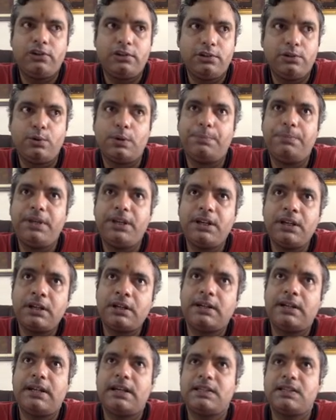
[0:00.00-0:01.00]
to a bigger
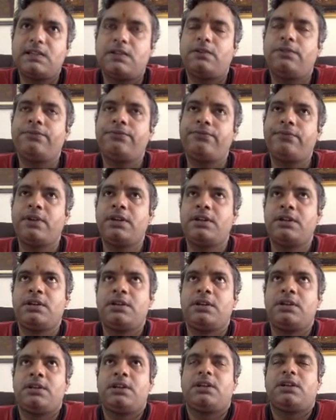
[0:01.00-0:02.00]
class of
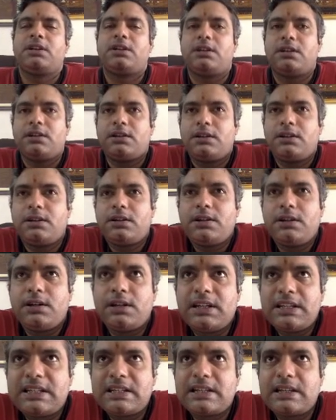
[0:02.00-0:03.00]

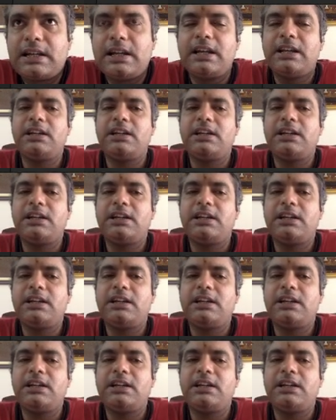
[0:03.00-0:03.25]
crystalline